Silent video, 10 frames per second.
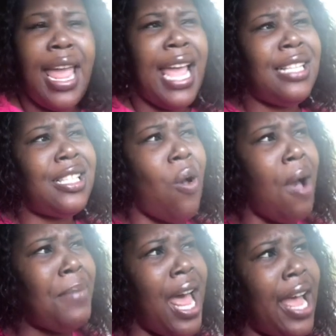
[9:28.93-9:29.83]
And so
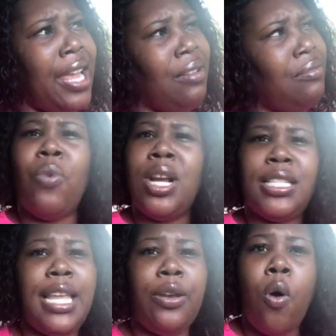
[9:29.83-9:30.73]
I'm like, what is
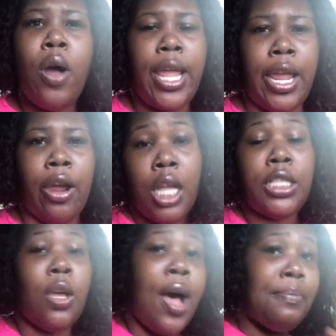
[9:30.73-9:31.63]
he doing here?
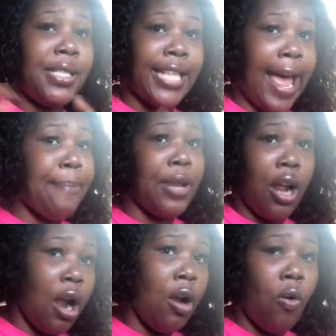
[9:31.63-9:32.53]
So I'm tapping
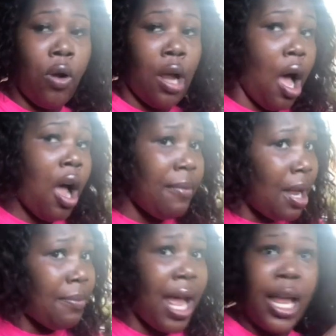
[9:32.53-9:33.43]
her on the arm, and
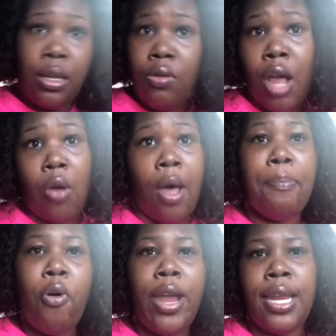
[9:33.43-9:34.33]
I'm like, you know, I'm
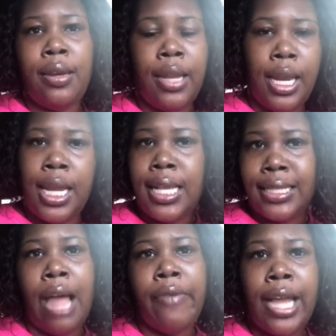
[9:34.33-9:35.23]
pointing in his
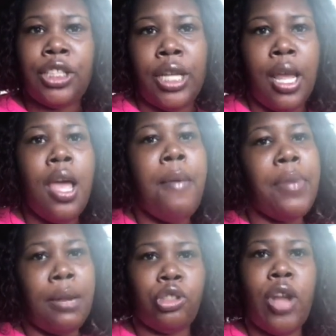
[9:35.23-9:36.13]
direction,
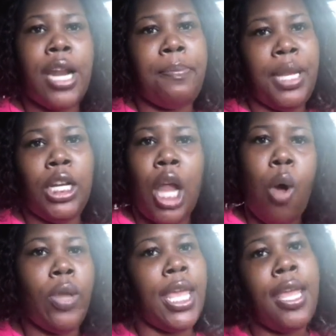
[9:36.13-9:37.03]
but I'm trying to be
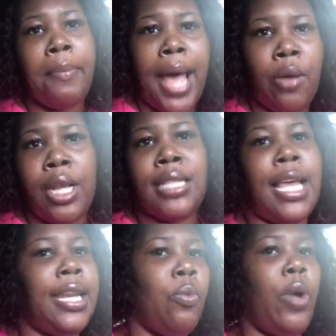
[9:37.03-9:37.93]
low key about it because
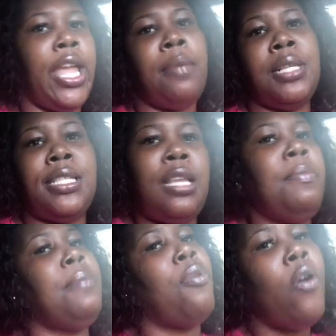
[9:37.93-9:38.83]
I didn't want him to see
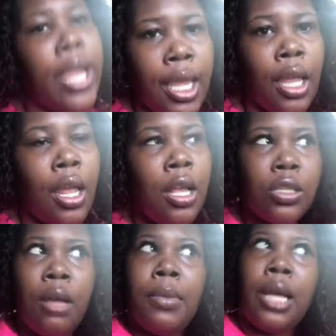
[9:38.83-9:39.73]
me pointing.
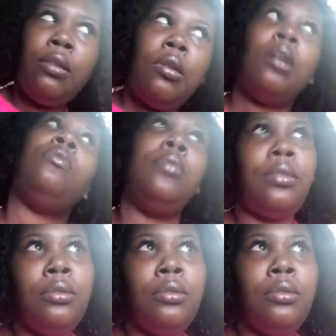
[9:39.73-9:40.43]
So I'm like, you know,